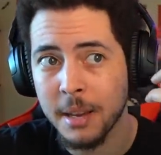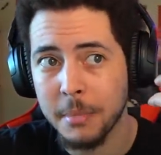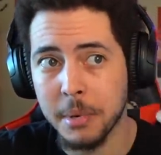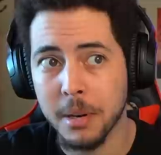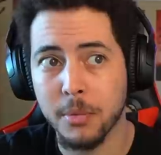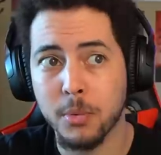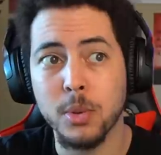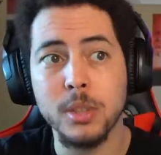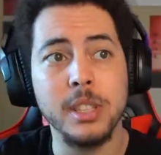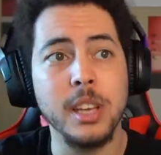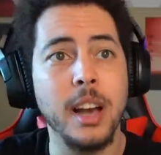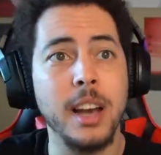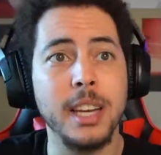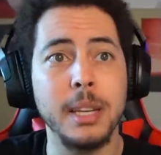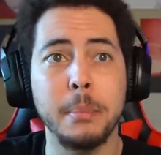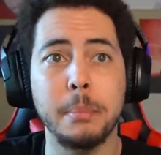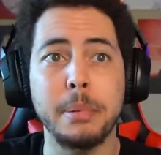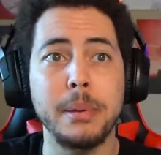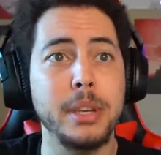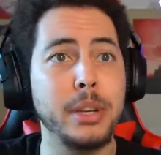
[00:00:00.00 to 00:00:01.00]
But if we're
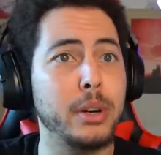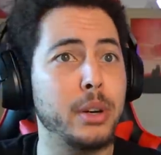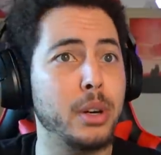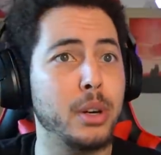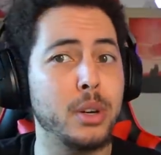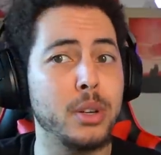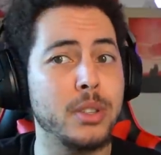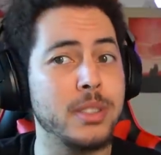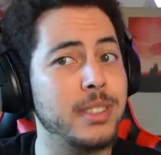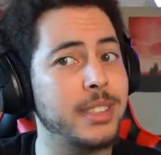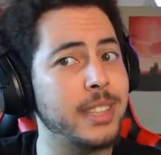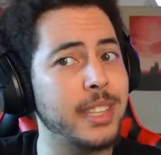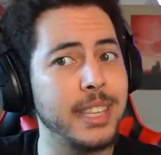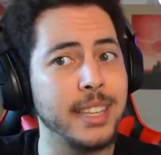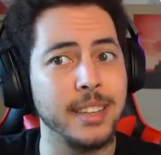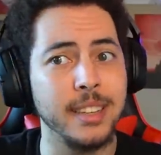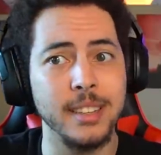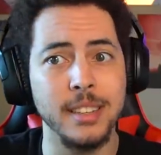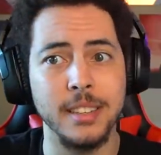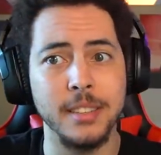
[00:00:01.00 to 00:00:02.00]
talking pure
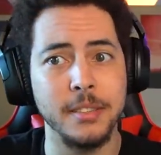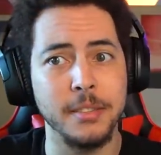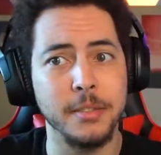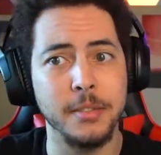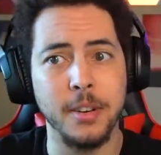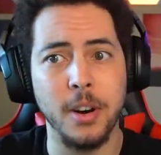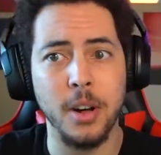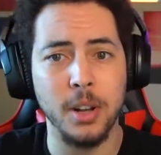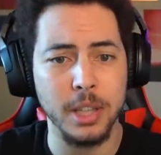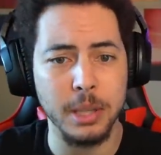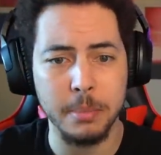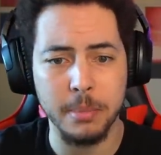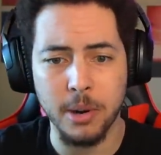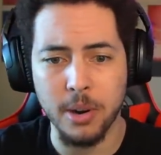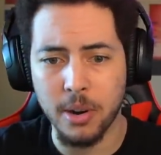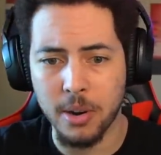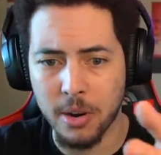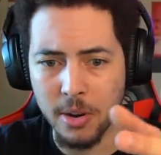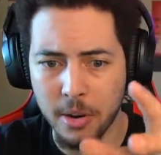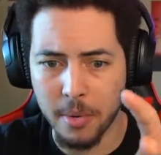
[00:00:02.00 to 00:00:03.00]
skill and
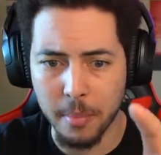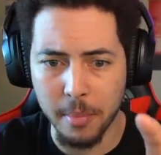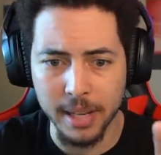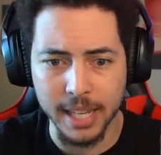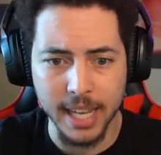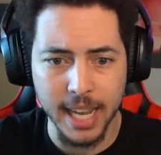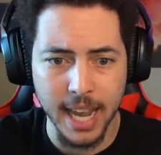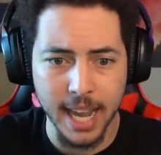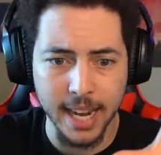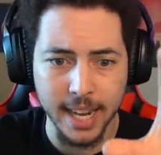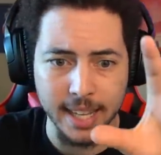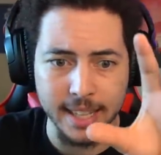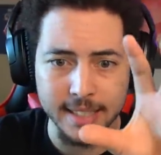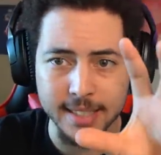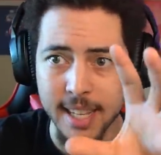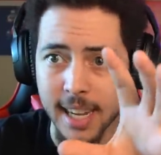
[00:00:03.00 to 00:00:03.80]
volleyball mechanics,